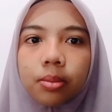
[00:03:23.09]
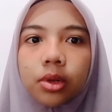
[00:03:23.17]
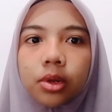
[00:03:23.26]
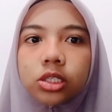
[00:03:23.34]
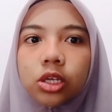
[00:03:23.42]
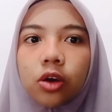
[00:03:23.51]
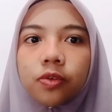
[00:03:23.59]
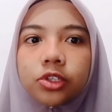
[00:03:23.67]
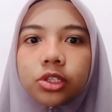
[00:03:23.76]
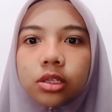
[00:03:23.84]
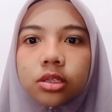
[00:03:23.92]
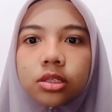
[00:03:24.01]
Monetary
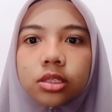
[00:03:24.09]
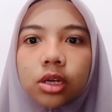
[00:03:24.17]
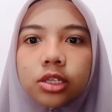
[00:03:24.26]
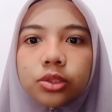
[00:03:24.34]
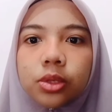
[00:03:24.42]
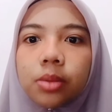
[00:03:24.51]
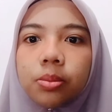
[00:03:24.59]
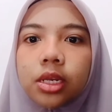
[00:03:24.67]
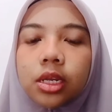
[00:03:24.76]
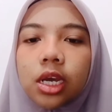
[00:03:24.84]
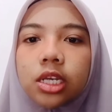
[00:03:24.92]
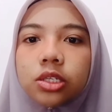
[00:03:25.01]
officials try to limit
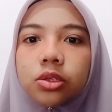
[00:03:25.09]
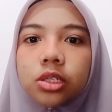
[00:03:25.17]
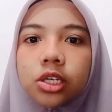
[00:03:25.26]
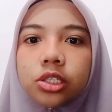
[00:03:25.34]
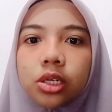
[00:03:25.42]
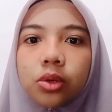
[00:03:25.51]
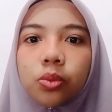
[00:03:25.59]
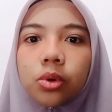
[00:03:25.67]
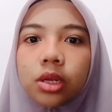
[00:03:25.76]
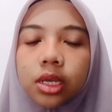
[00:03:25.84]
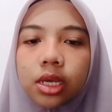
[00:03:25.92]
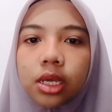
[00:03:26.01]
their association
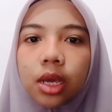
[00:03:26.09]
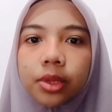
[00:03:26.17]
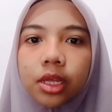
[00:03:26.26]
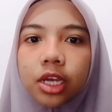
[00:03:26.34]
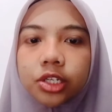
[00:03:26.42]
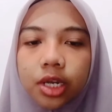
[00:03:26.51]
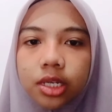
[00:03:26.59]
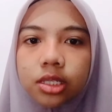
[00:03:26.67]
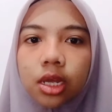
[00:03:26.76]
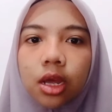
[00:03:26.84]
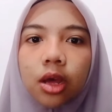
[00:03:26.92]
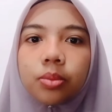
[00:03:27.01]
working capital adjust.